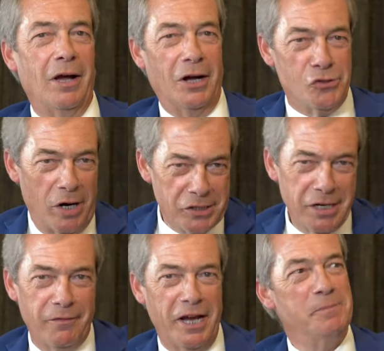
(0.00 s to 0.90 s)
a
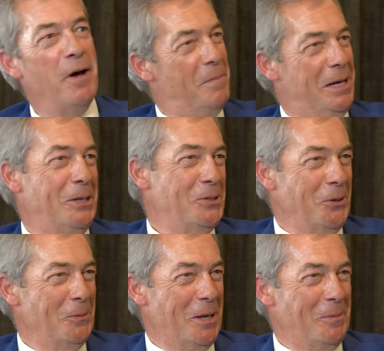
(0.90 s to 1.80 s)
trusted face by millions
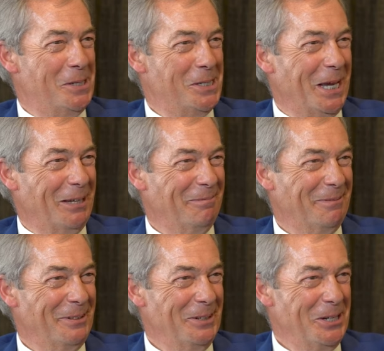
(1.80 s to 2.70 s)
on the BBC
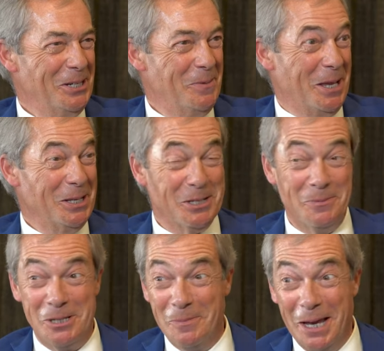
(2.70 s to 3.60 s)
to be, to,
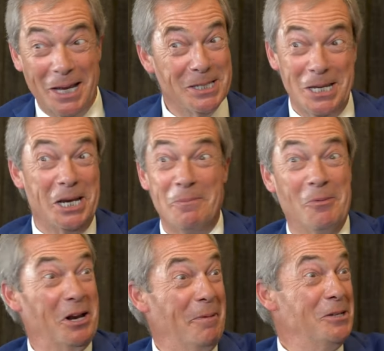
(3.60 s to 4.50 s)
to be considered to be
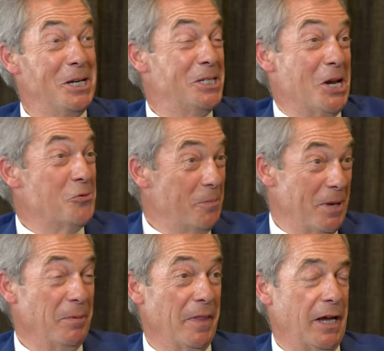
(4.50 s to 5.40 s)
one of the most eccentric
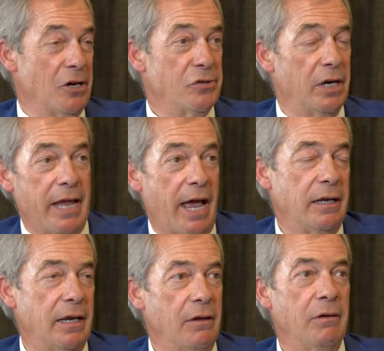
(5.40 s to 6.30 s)
people in the country? And yet,
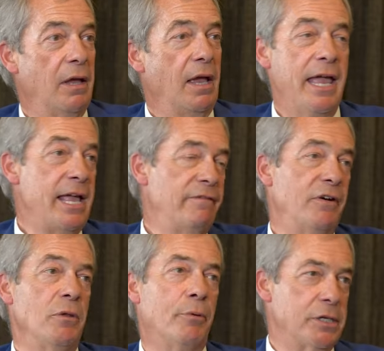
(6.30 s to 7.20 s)
you know, he can
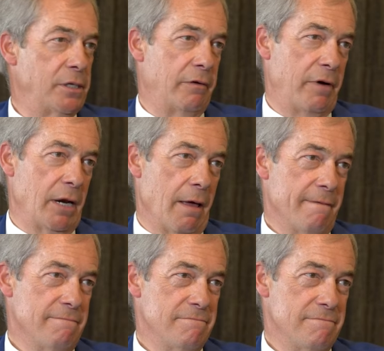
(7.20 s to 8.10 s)
fill the Brixton Arena.
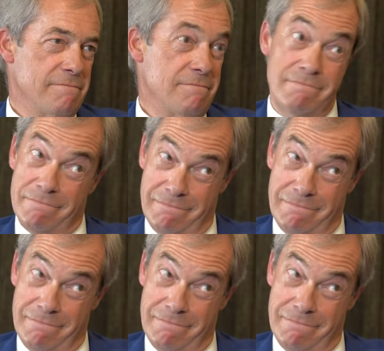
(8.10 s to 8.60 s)
Mm.